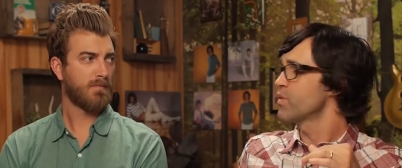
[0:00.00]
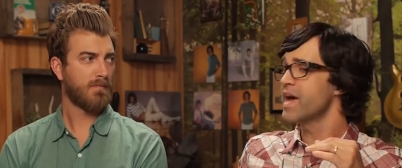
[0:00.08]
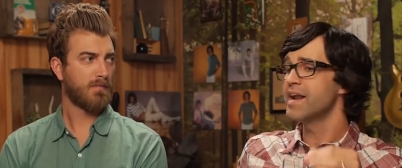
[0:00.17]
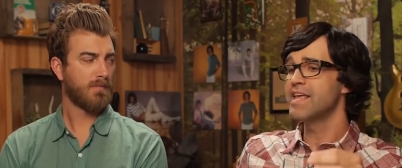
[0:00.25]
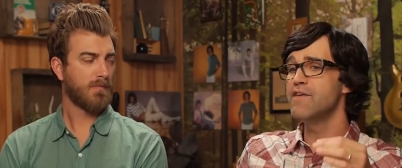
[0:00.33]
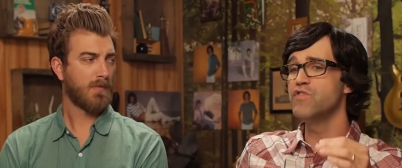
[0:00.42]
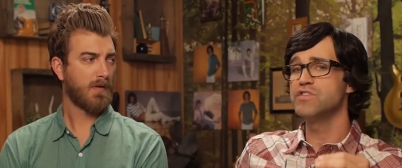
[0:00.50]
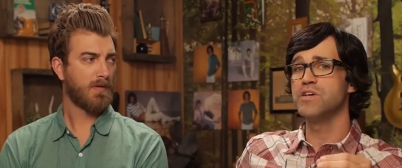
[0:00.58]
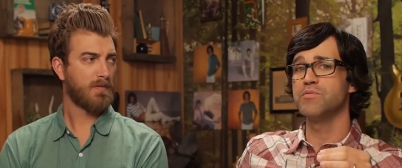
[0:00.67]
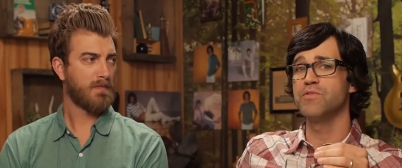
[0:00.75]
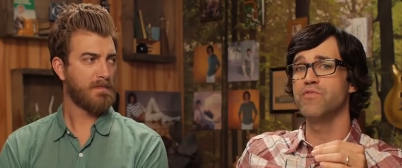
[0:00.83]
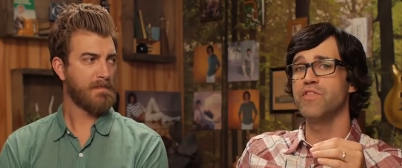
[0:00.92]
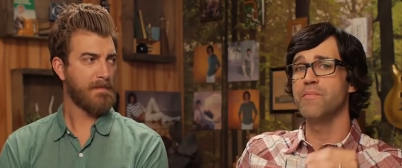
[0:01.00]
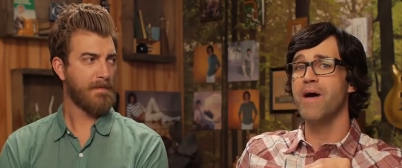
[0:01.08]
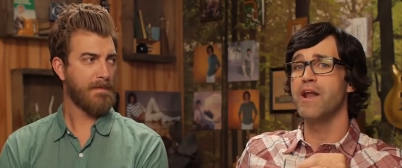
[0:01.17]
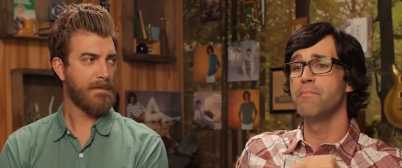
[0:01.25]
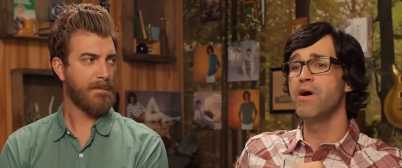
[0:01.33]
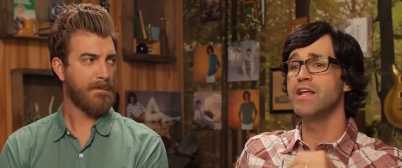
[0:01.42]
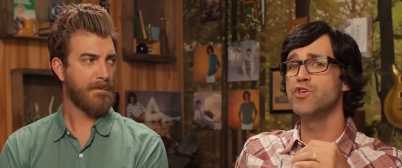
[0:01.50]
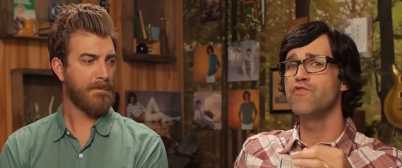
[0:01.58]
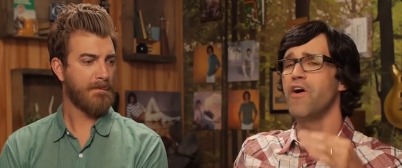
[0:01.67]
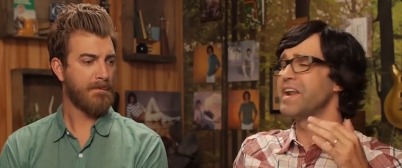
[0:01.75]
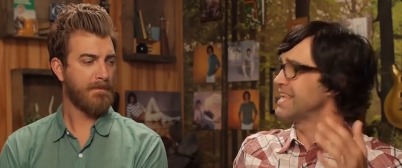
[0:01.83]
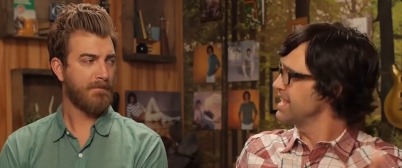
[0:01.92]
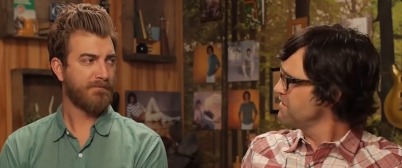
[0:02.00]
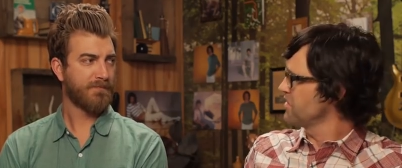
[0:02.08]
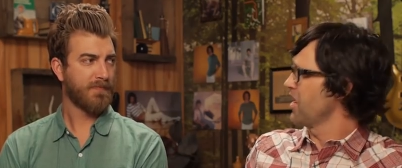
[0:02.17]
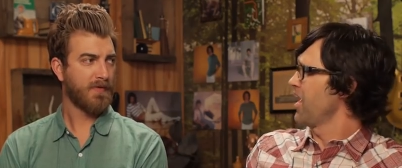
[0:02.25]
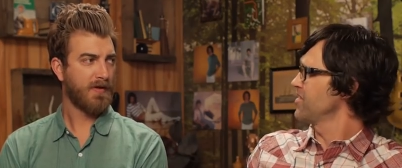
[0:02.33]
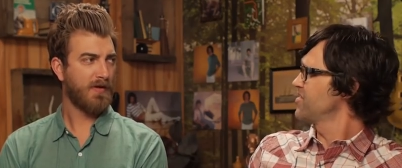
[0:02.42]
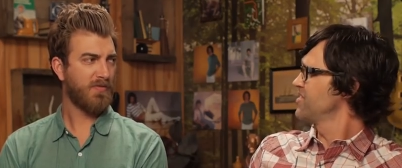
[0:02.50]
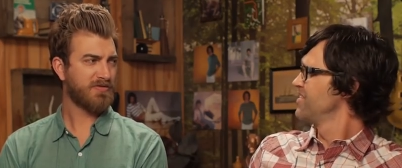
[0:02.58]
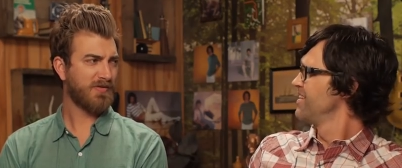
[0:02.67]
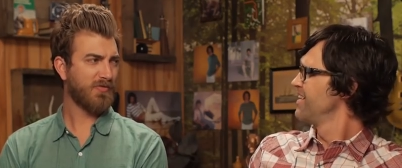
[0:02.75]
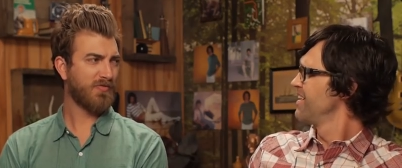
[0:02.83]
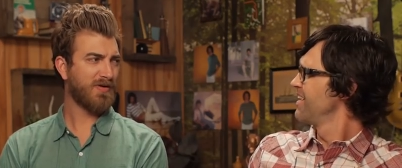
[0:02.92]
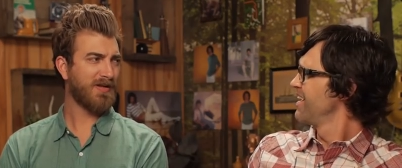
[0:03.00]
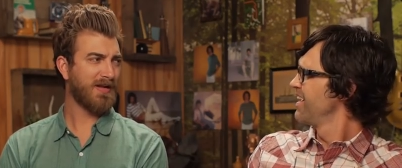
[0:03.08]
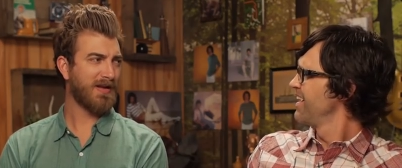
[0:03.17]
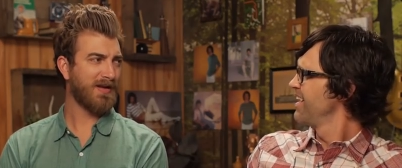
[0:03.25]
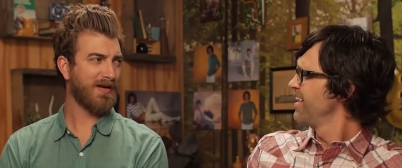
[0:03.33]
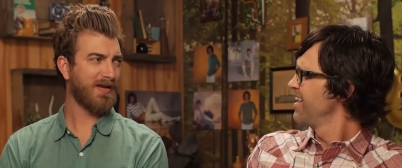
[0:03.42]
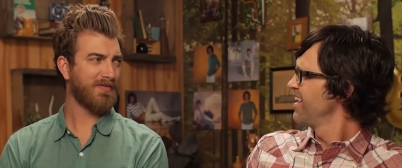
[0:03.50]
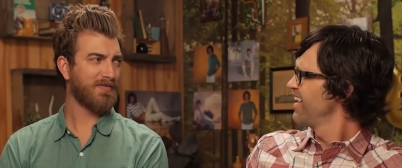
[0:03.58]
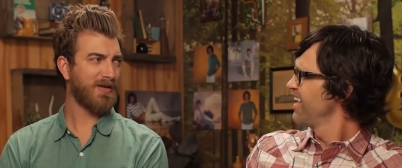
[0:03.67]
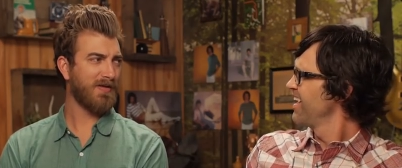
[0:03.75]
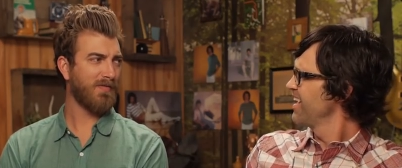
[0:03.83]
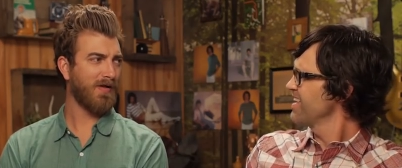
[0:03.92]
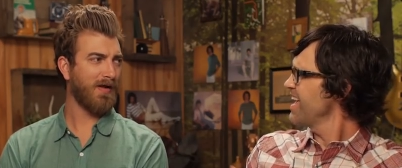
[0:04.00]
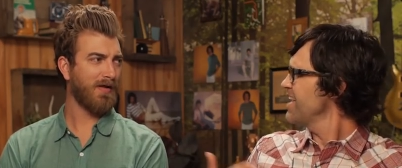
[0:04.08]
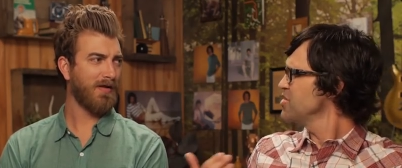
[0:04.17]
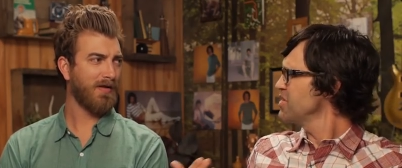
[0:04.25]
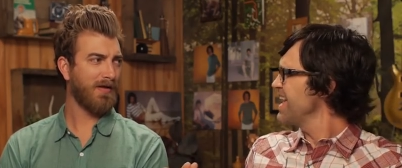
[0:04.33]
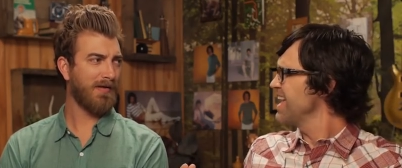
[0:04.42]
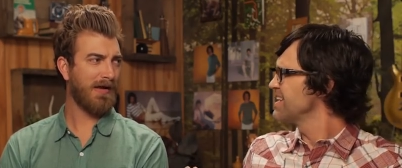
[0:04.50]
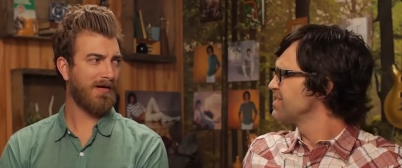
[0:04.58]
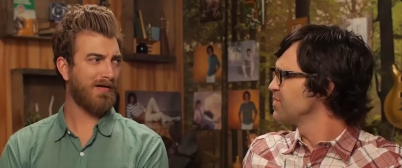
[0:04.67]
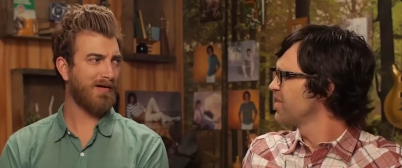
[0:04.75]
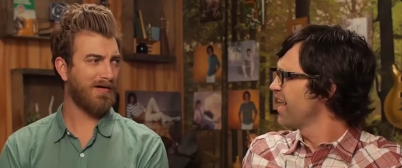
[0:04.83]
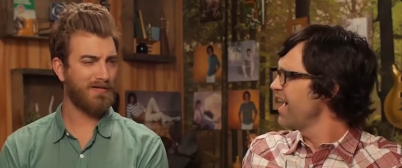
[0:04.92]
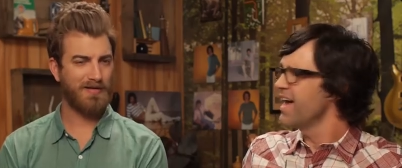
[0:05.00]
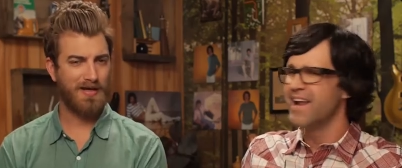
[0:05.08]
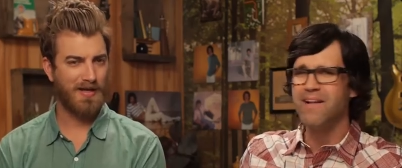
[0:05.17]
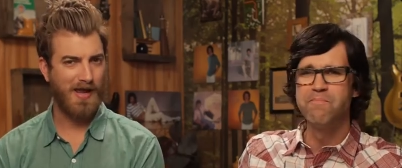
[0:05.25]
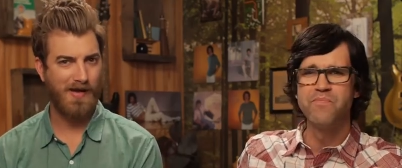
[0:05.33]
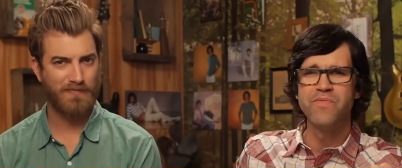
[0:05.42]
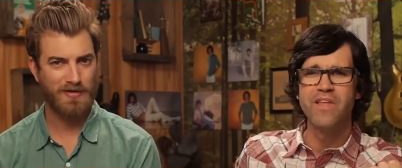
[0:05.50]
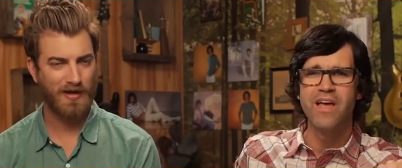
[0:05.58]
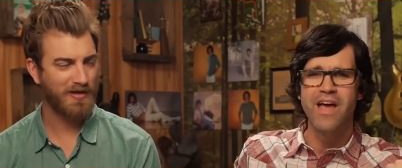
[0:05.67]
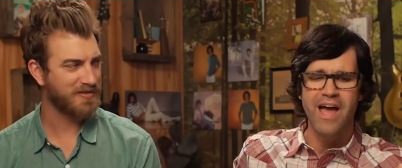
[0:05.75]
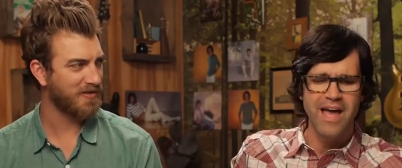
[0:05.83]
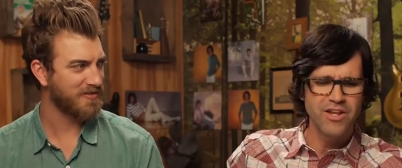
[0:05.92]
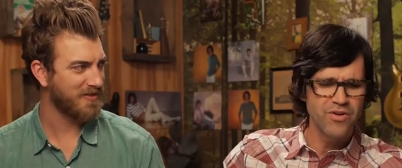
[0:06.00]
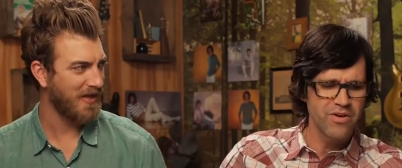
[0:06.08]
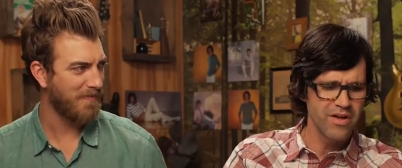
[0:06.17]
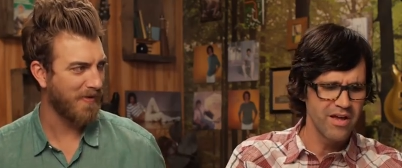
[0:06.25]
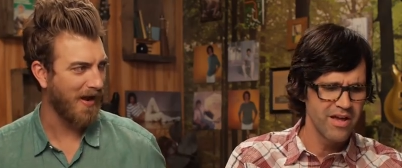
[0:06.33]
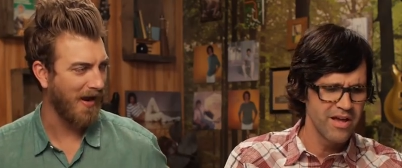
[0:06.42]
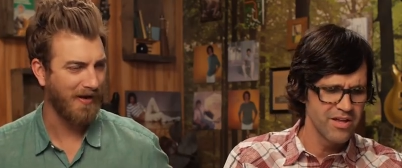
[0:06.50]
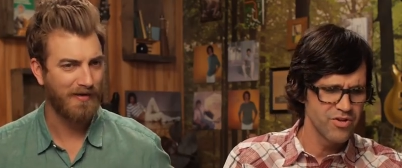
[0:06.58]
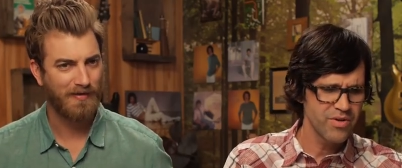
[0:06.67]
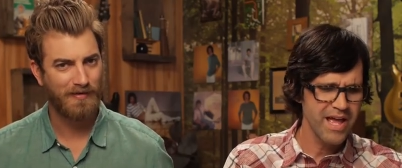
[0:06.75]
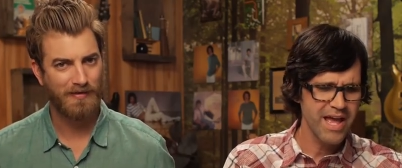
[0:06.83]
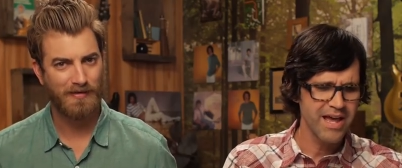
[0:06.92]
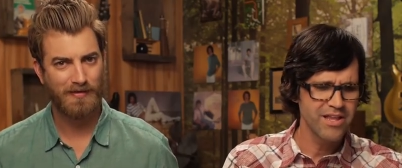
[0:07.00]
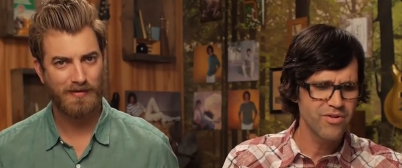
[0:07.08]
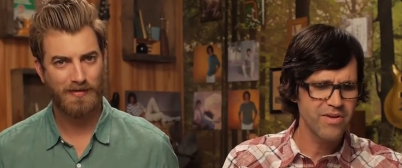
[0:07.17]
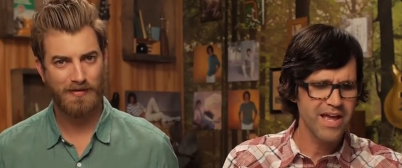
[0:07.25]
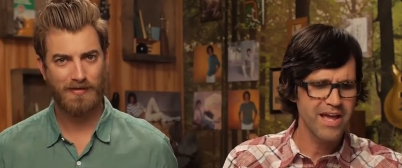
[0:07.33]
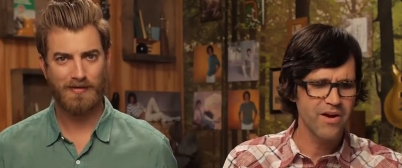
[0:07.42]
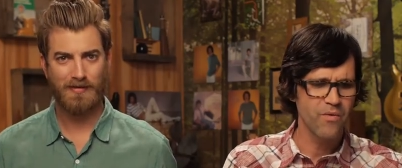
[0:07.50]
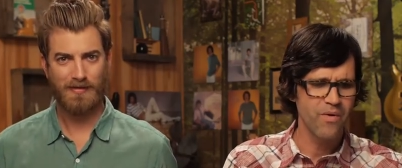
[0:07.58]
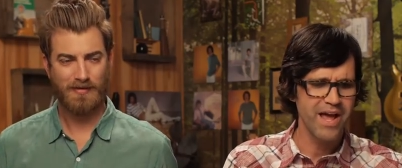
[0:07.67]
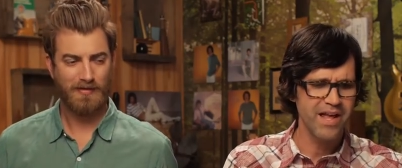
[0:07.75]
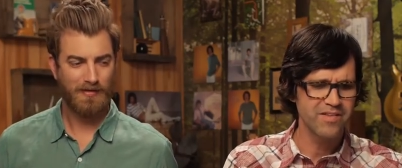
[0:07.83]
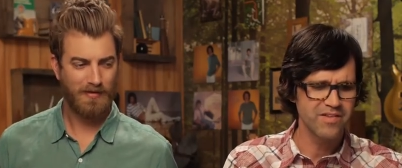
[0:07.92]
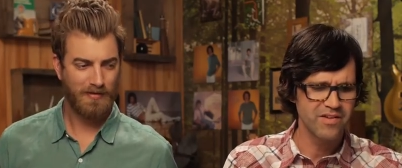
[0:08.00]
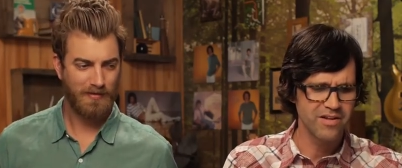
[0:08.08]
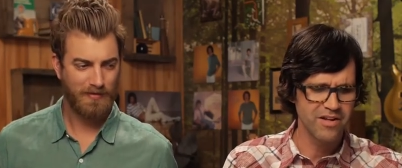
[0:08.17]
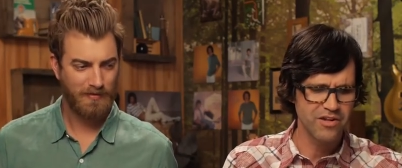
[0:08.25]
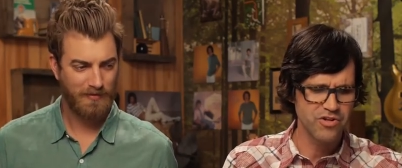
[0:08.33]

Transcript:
Speaker 1: We got to give you something for the amount of money you've already given us." And what's up
Speaker 2: with running out of nuggets anyway?
Speaker 1: Yeah, you can't How do that. You got to have nuggets on you, standby. You can't, you can't arrest